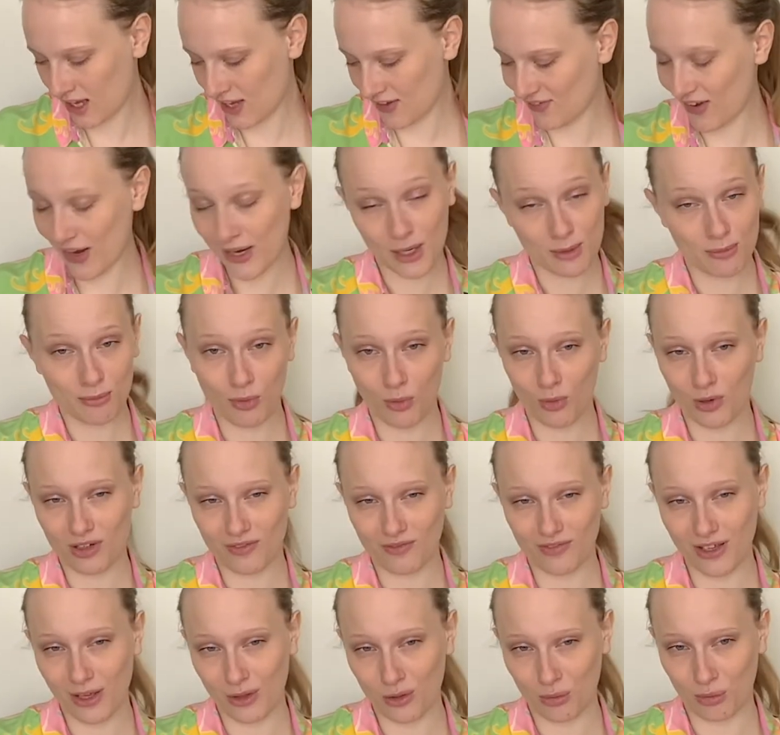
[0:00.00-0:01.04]
get bored of
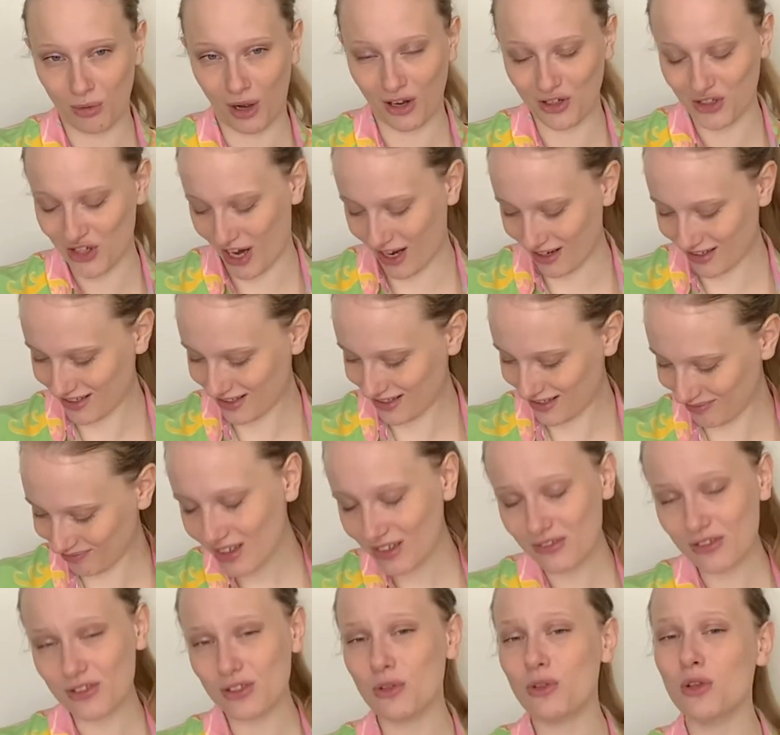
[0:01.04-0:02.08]
the other projects.
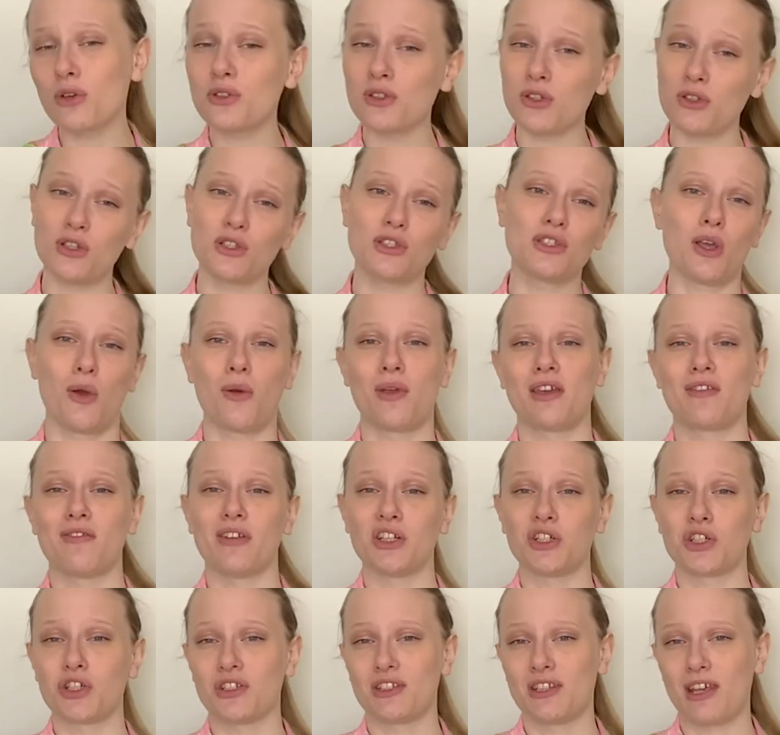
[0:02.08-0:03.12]
So those are the sewing
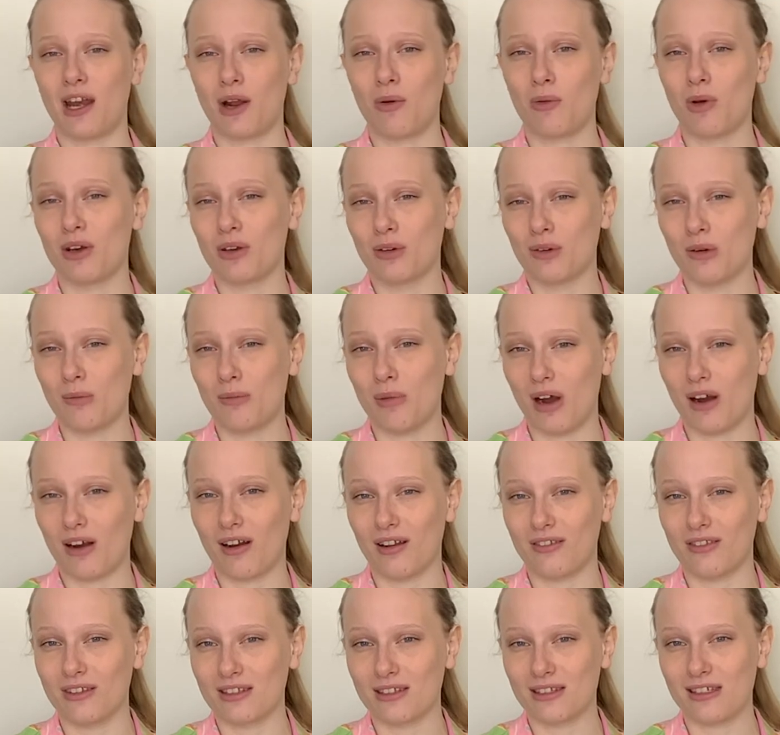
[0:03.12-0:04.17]
adventures that I want to embark on
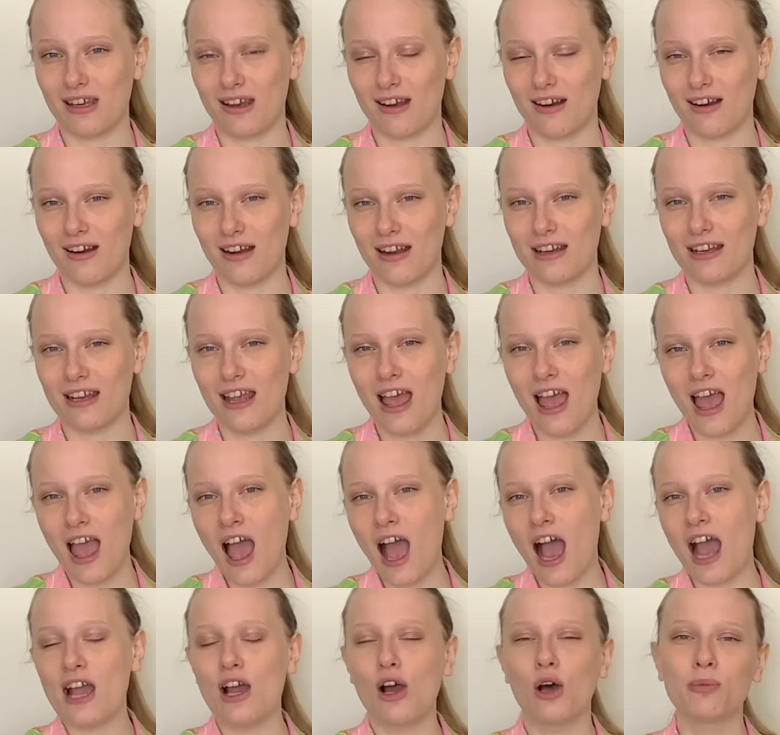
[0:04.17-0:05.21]
this year, and
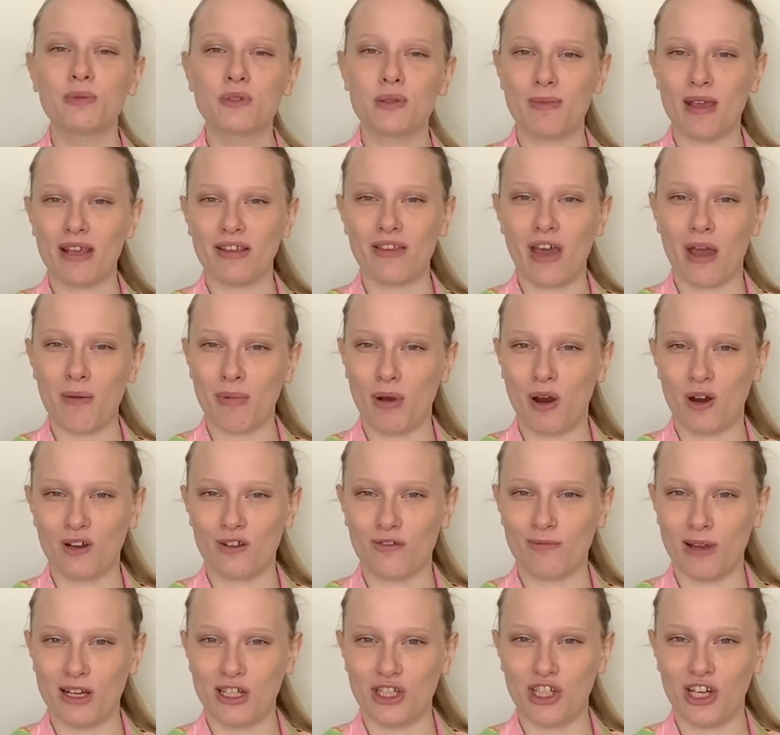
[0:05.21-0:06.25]
I hope to make that part of
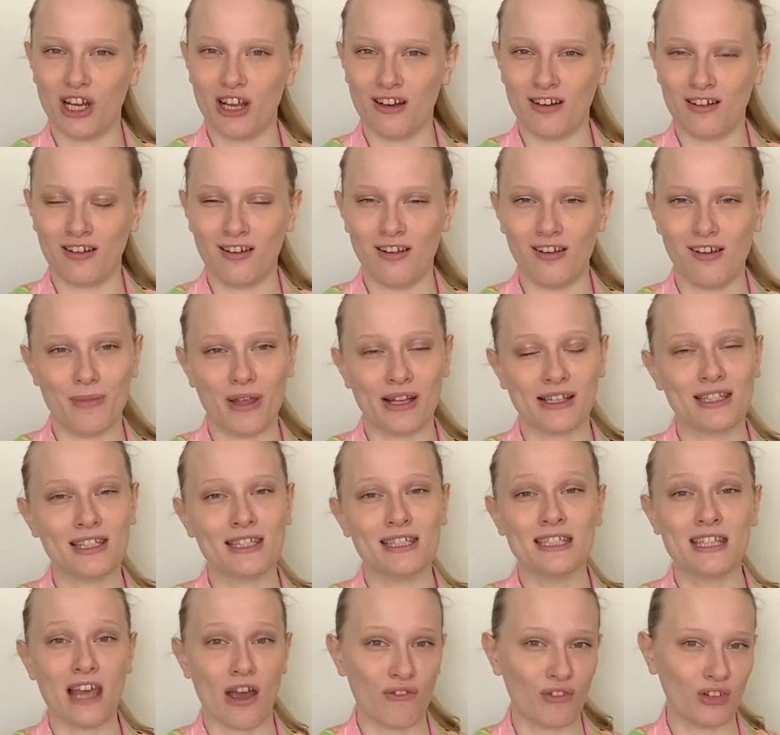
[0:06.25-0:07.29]
my channel. That's
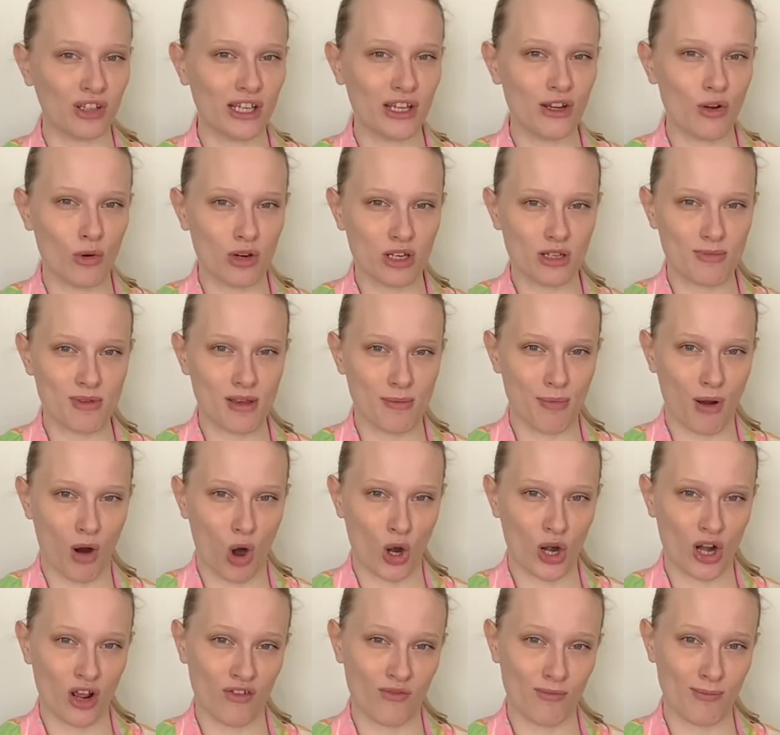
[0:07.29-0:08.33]
definitely going to be a part
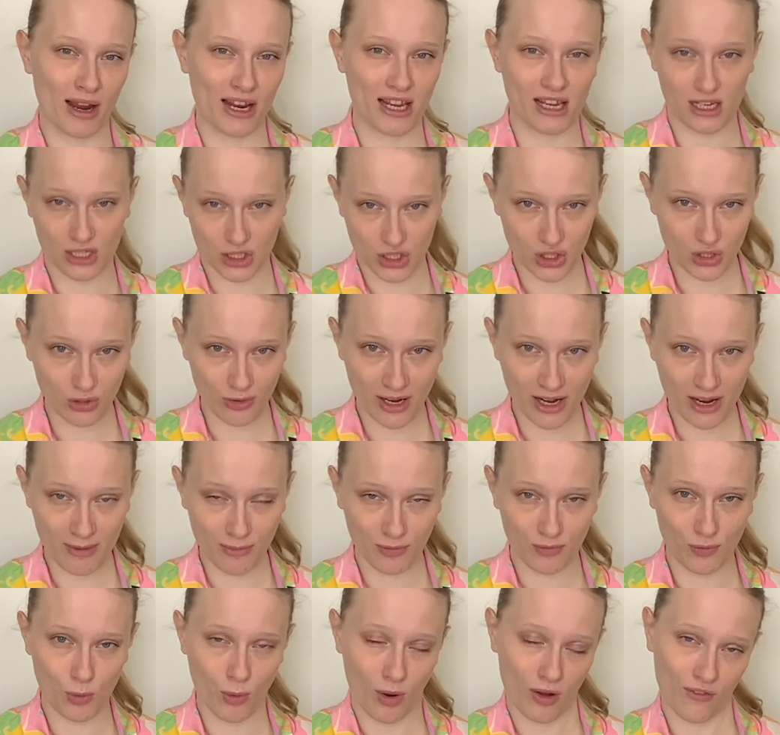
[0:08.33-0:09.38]
of my Instagram. If
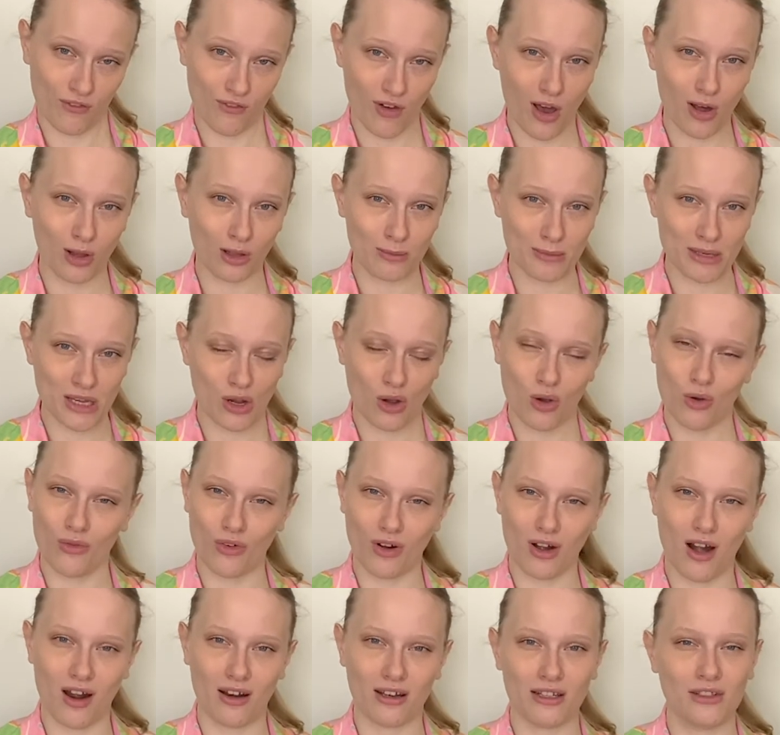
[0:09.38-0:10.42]
you want to follow me over
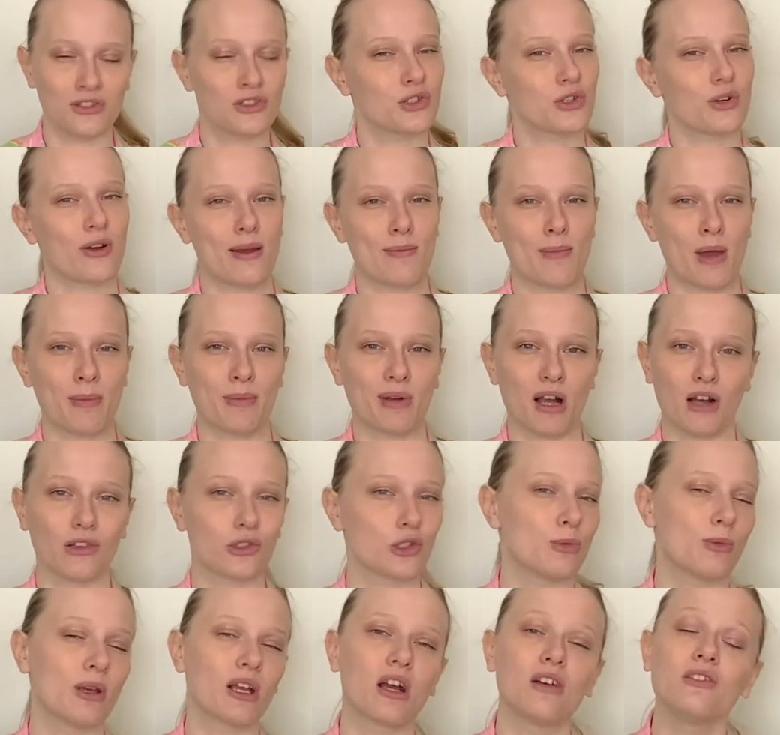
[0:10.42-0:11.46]
on Instagram, I'm
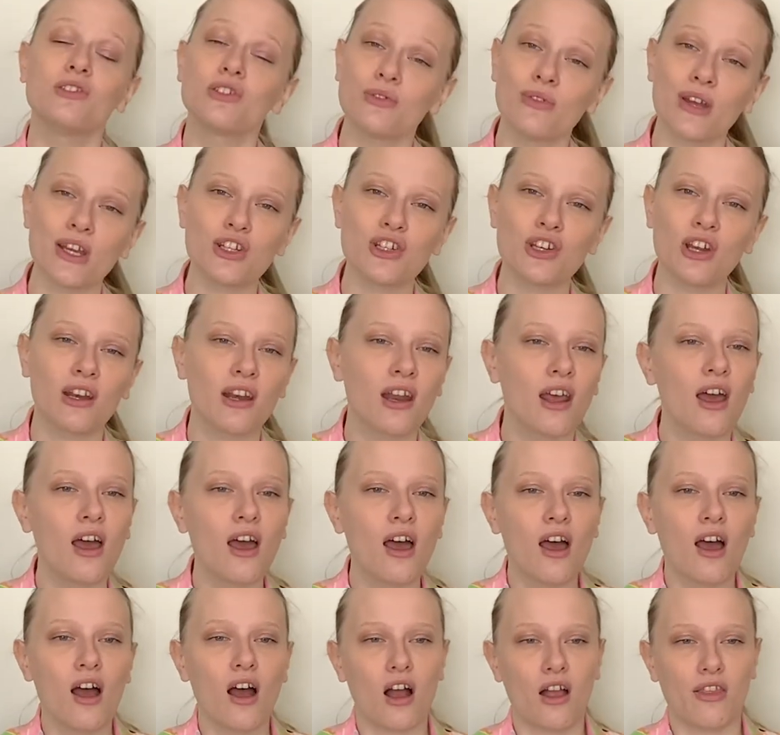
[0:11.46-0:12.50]
Costuming Conservation
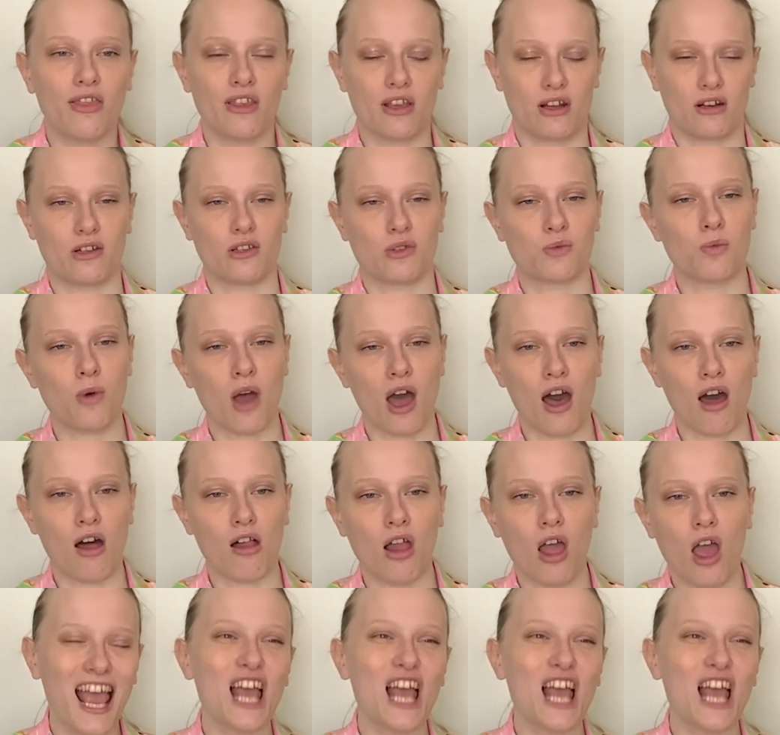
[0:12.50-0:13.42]
on there as well.